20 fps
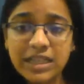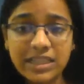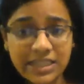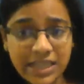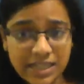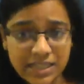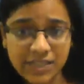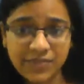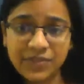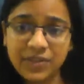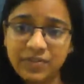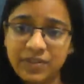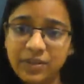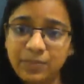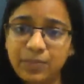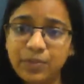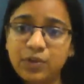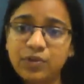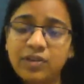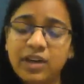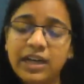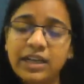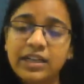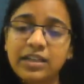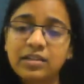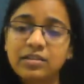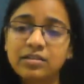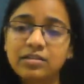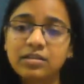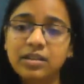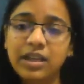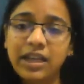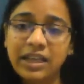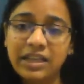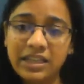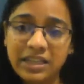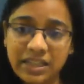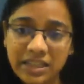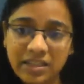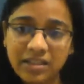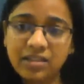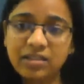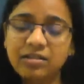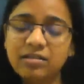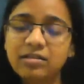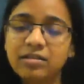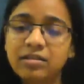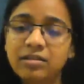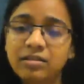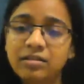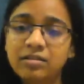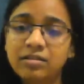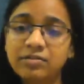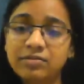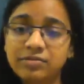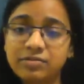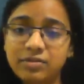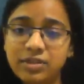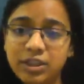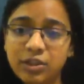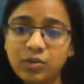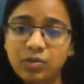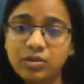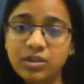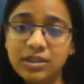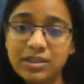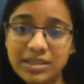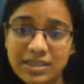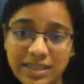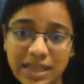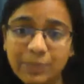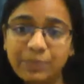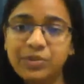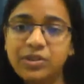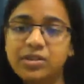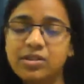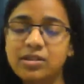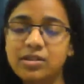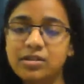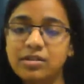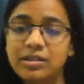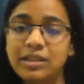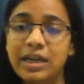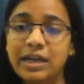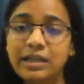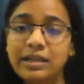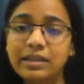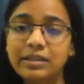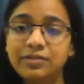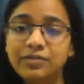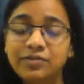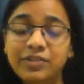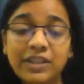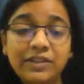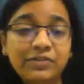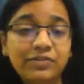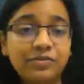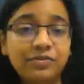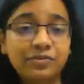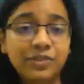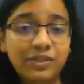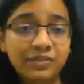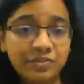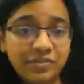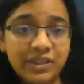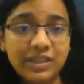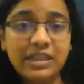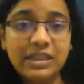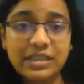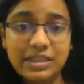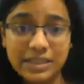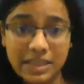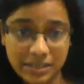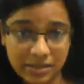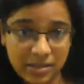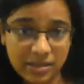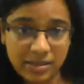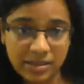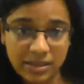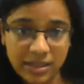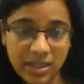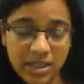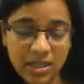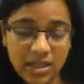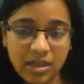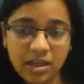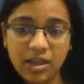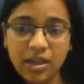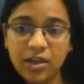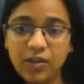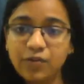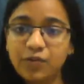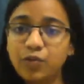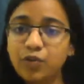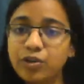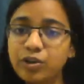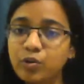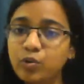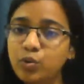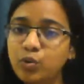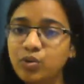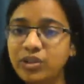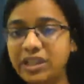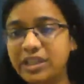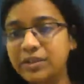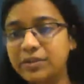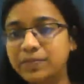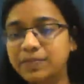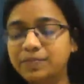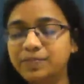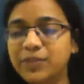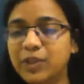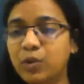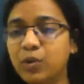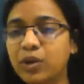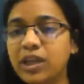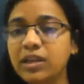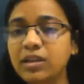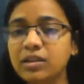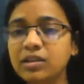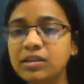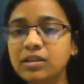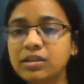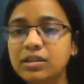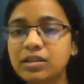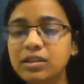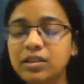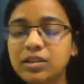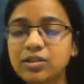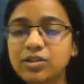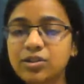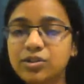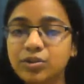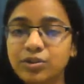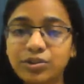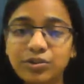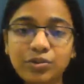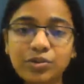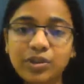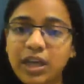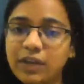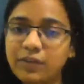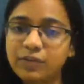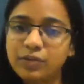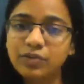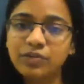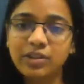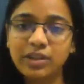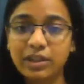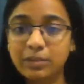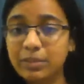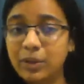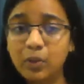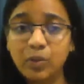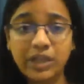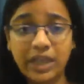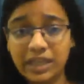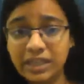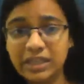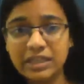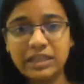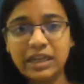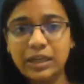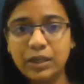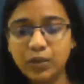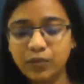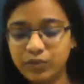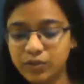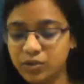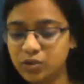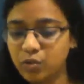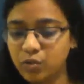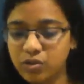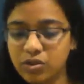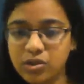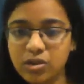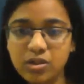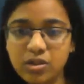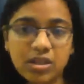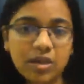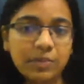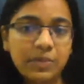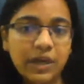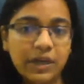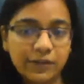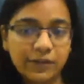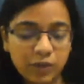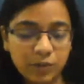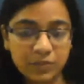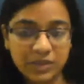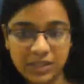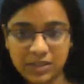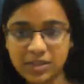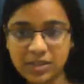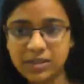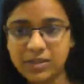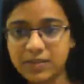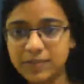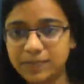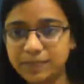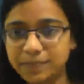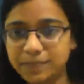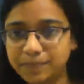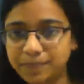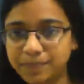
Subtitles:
Yes, we will provide any concepts that we feel is necessary for you to read. Okay, so you don't have to worry about any kind of resources apart from this.